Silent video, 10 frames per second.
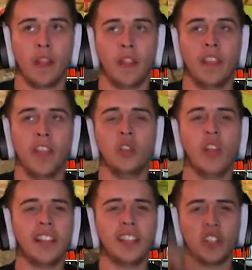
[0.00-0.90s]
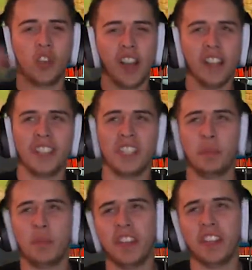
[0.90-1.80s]
they do like this crazy
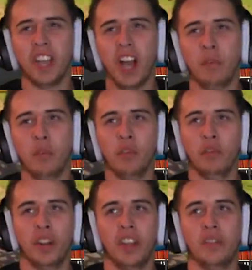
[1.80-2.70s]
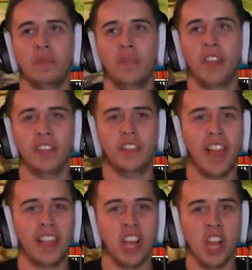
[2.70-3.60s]
spin top move where you they
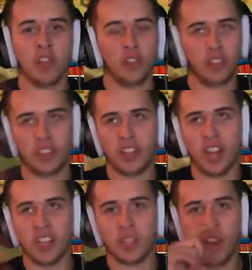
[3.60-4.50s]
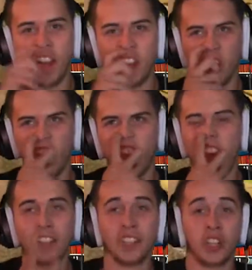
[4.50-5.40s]
like start spinning really
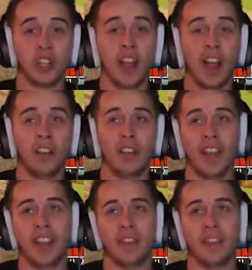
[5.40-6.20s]
fast on the ground, and